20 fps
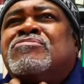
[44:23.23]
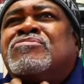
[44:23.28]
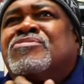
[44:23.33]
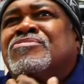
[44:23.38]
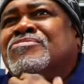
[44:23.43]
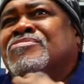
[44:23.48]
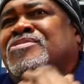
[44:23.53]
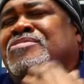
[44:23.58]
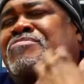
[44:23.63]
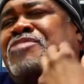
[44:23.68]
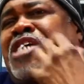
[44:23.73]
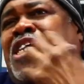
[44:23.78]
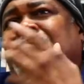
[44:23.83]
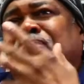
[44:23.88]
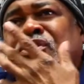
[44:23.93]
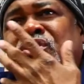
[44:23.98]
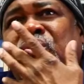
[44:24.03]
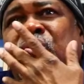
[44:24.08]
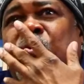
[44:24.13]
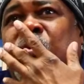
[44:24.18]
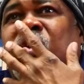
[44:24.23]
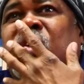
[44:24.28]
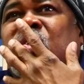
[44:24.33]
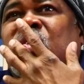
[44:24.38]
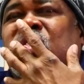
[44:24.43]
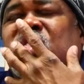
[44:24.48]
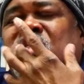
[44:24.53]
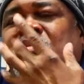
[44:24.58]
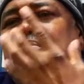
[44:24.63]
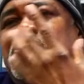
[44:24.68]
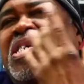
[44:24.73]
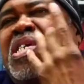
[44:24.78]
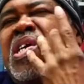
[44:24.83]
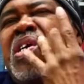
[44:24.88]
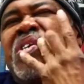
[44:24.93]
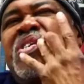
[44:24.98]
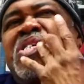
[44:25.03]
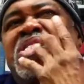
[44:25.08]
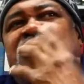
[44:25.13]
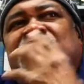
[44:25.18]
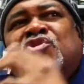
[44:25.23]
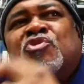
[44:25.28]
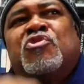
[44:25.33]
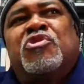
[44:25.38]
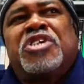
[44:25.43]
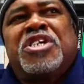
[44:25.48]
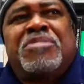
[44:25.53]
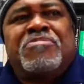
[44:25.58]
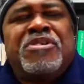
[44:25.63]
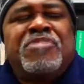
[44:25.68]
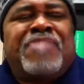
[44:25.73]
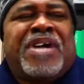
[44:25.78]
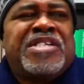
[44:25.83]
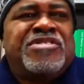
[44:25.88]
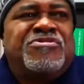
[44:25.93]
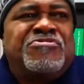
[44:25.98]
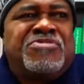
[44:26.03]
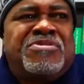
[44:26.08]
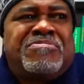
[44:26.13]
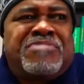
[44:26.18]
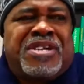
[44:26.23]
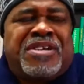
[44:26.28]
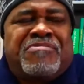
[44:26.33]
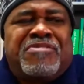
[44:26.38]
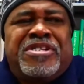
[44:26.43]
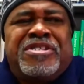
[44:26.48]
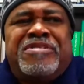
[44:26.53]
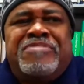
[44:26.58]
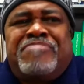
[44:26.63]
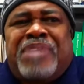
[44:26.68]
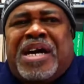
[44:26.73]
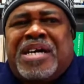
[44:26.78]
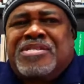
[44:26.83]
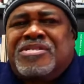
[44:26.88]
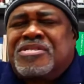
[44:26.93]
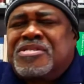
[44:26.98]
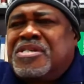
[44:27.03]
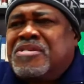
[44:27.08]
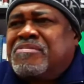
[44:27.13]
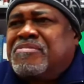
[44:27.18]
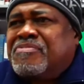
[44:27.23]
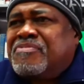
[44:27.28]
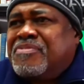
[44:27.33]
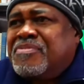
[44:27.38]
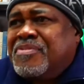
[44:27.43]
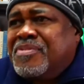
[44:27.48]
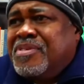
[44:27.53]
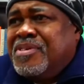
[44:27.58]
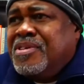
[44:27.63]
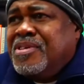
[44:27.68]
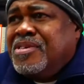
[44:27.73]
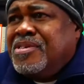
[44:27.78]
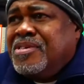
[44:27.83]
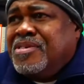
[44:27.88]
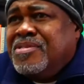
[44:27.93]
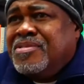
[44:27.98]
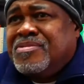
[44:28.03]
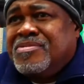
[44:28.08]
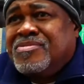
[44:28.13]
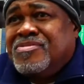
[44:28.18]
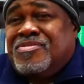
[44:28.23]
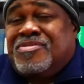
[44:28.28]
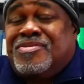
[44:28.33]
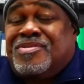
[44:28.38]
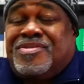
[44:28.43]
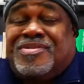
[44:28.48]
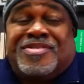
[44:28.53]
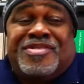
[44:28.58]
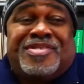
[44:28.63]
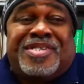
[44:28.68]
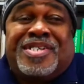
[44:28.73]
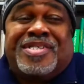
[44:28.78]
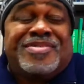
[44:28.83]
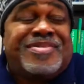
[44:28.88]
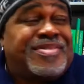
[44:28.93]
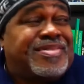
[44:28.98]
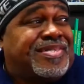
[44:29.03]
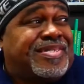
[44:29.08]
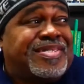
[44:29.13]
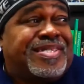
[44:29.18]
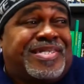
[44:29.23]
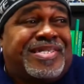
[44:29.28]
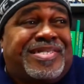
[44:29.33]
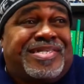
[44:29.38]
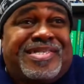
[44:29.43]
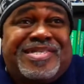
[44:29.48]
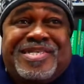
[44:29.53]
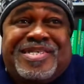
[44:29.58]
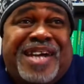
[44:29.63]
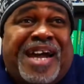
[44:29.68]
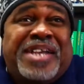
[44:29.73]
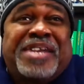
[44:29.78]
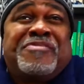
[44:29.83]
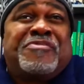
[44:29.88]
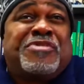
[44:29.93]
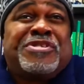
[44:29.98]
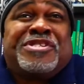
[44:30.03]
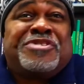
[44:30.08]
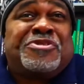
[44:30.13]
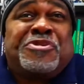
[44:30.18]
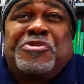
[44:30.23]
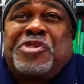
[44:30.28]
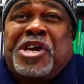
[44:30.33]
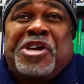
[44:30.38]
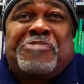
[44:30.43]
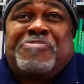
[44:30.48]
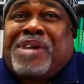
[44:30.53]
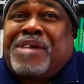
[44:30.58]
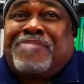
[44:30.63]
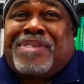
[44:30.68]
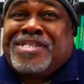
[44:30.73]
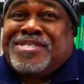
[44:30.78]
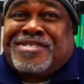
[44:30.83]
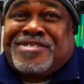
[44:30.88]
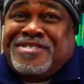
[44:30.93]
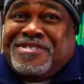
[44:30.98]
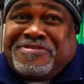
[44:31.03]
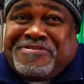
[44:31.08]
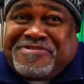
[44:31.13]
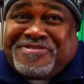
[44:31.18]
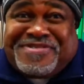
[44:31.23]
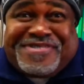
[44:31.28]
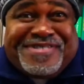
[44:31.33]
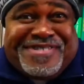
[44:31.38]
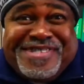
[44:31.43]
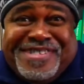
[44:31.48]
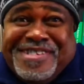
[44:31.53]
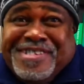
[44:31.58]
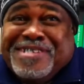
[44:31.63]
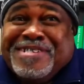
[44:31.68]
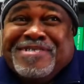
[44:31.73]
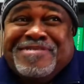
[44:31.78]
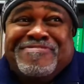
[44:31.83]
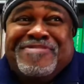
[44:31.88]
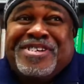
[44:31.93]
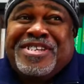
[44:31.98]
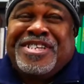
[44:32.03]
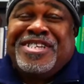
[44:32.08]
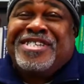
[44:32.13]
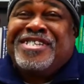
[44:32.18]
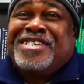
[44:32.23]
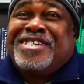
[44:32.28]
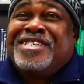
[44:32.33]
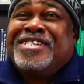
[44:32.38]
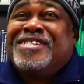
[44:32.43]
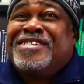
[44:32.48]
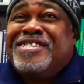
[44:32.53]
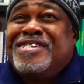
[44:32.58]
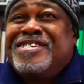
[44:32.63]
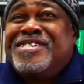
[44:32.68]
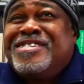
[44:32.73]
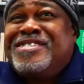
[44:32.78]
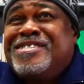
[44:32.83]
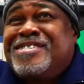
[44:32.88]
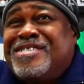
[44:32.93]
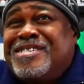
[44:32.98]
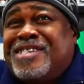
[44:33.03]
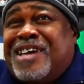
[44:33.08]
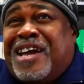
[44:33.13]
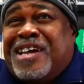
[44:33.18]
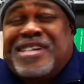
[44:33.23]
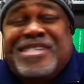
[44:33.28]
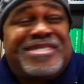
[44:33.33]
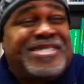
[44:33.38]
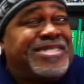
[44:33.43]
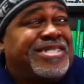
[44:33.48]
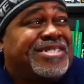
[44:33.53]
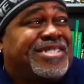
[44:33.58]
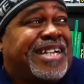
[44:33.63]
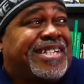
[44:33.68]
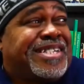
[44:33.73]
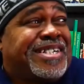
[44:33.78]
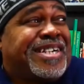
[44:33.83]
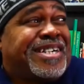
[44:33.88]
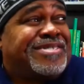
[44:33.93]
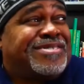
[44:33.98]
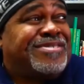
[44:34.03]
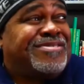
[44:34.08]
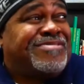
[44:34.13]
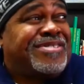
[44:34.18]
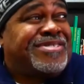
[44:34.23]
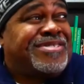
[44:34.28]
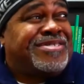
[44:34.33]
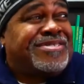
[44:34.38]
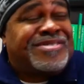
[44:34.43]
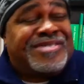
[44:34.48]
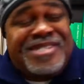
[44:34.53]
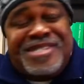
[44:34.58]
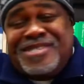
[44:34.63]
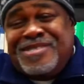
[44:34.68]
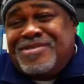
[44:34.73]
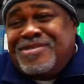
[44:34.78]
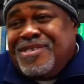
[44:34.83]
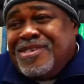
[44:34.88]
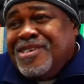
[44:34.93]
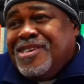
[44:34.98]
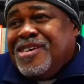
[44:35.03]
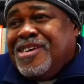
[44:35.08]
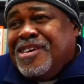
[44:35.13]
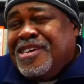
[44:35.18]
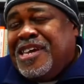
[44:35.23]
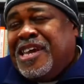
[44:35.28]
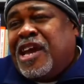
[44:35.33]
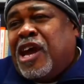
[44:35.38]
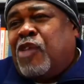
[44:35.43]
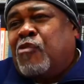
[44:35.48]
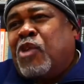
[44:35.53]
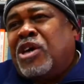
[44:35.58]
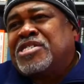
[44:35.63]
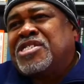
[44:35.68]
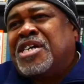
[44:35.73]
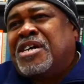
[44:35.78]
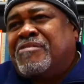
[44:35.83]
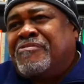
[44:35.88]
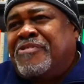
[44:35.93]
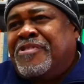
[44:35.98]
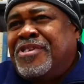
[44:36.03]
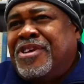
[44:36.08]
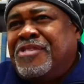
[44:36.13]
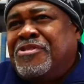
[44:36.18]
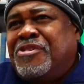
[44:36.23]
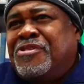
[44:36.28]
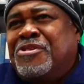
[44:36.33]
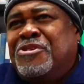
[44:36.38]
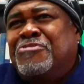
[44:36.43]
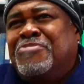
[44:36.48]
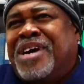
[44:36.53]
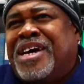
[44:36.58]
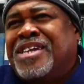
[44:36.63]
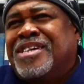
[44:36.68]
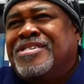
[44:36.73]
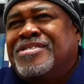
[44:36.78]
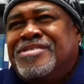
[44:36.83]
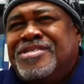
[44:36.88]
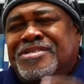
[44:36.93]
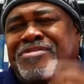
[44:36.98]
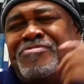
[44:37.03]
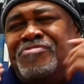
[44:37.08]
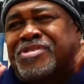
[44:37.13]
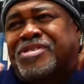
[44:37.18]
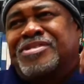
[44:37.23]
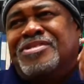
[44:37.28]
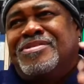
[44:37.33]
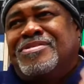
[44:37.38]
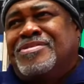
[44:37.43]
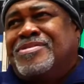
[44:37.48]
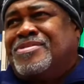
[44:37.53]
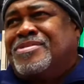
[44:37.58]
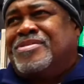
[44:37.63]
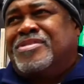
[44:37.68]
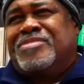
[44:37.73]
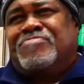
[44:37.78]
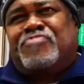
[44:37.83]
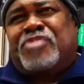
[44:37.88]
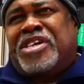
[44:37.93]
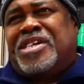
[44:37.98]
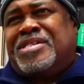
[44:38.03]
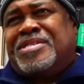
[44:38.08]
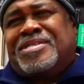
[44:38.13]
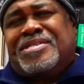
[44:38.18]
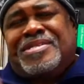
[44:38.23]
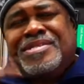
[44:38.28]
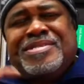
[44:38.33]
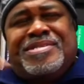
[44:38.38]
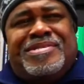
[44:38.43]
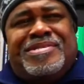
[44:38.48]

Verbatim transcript: do two. Sometimes you do one. The two of them, he might do them like when he's by himself because I, I never went to no layup by myself. Yeah, yeah, yeah. But yeah, he, yeah. he, he, I guess he just like the concentration because he can, he ain't got to watch out for nothing, nobody, because he, he's just painting.